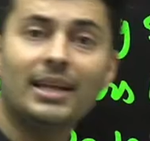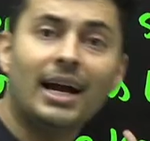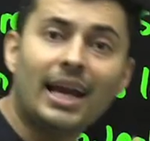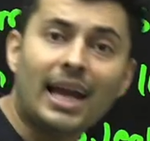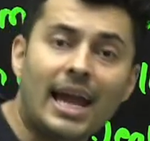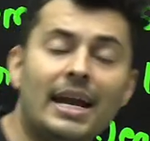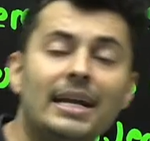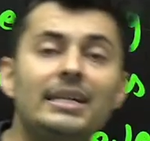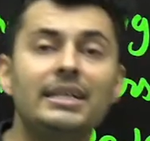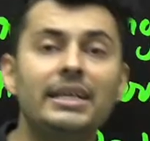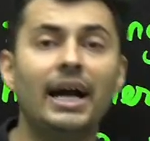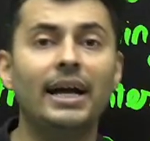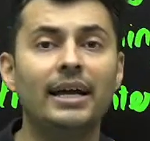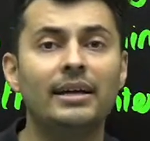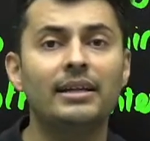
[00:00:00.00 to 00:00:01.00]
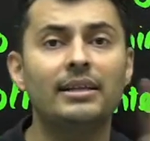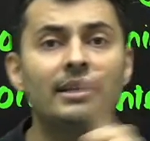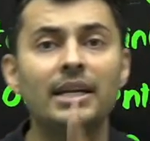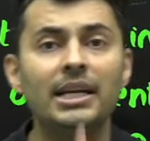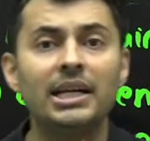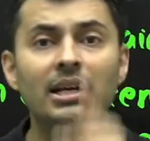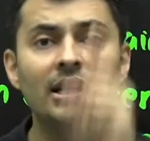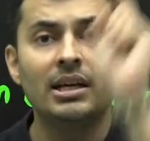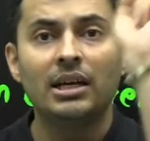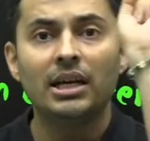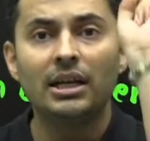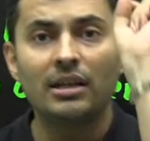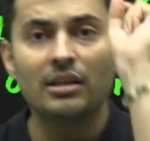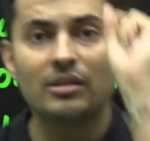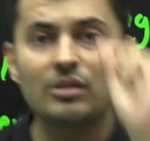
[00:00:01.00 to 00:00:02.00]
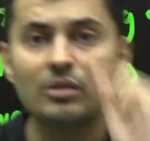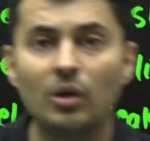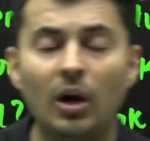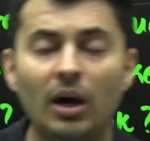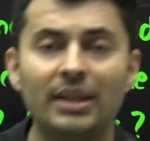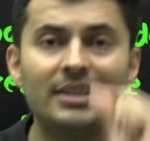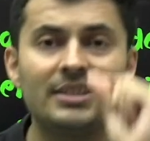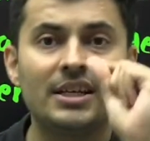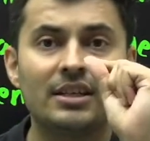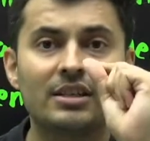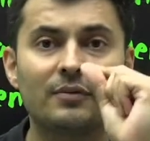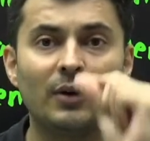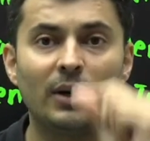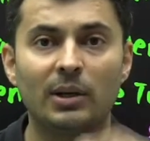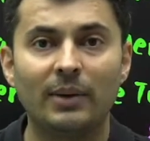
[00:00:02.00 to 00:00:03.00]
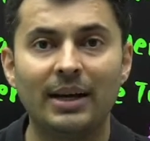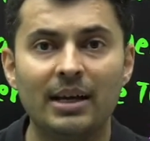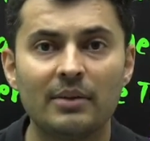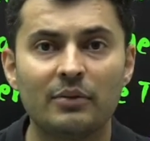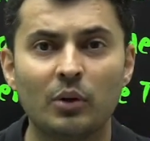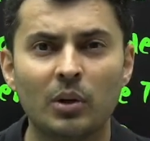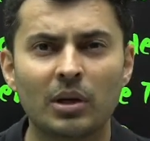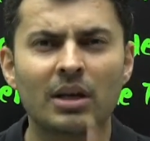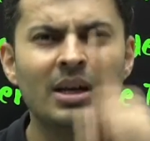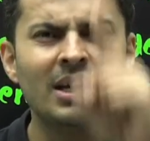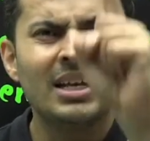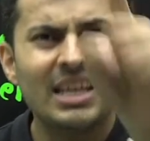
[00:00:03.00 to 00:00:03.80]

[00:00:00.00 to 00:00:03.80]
the entire NEET. It is not just for 24.